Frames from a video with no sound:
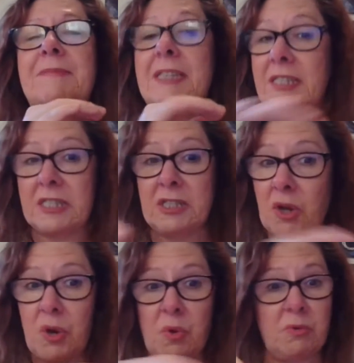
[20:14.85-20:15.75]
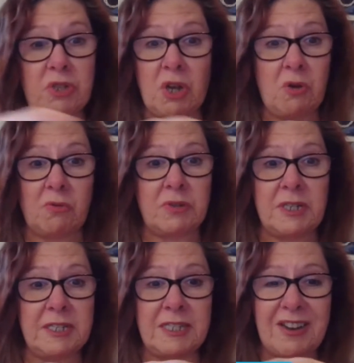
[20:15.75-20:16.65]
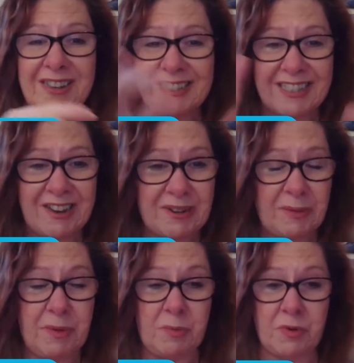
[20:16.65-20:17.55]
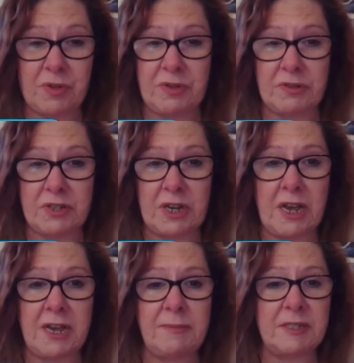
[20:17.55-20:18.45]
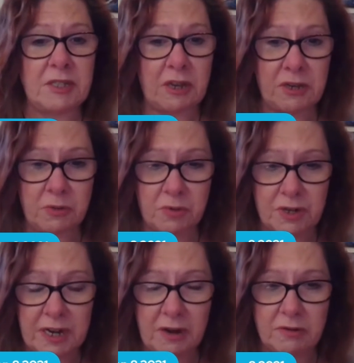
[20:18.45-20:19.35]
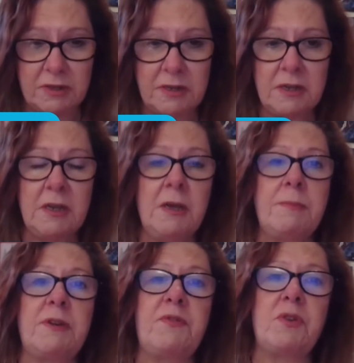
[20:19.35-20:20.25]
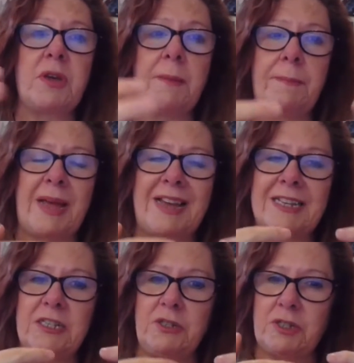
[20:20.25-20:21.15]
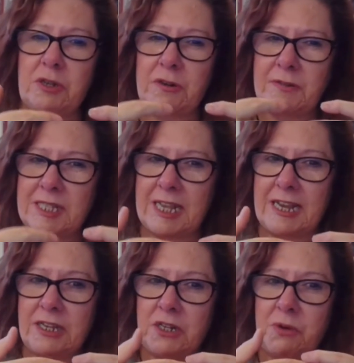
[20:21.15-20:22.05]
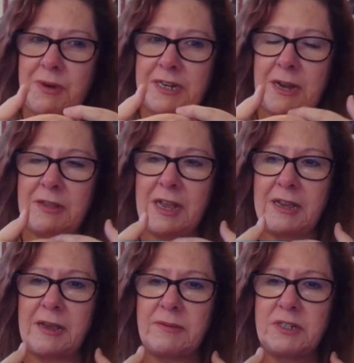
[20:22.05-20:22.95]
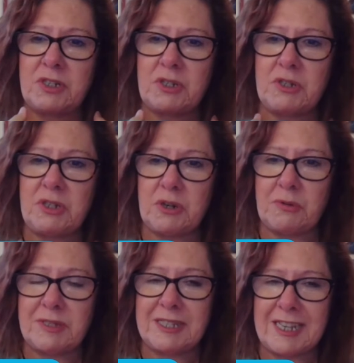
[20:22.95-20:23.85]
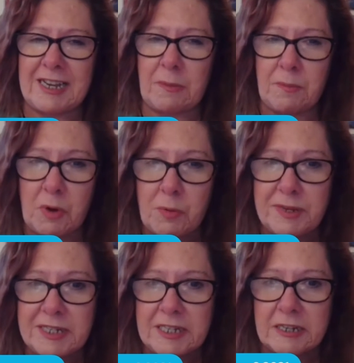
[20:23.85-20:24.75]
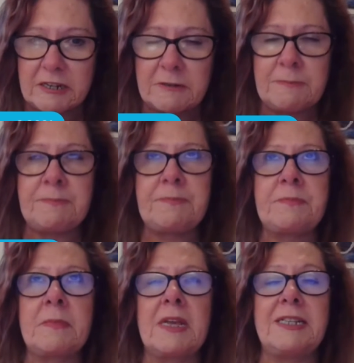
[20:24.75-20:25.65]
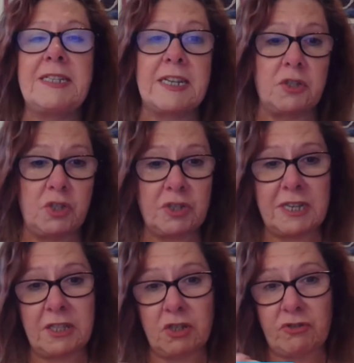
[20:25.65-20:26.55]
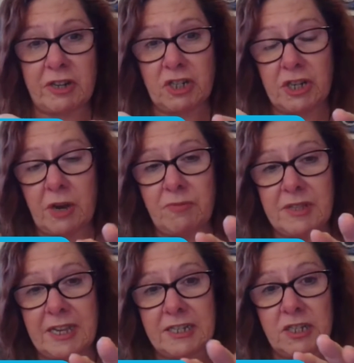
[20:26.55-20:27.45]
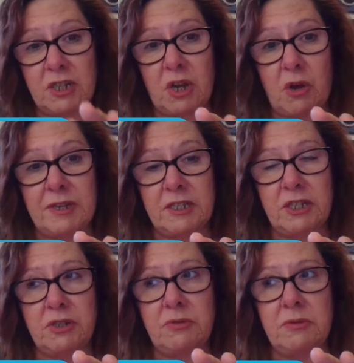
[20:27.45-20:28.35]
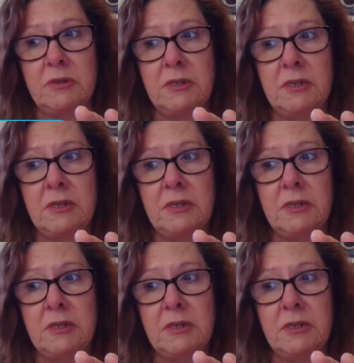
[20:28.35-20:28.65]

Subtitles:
Don't. It's not going to be worth your time. It's not going to work out. But if you come back and you sort of say, you know what, I'm going to, take a moment here and take a look at the direction I would like to go into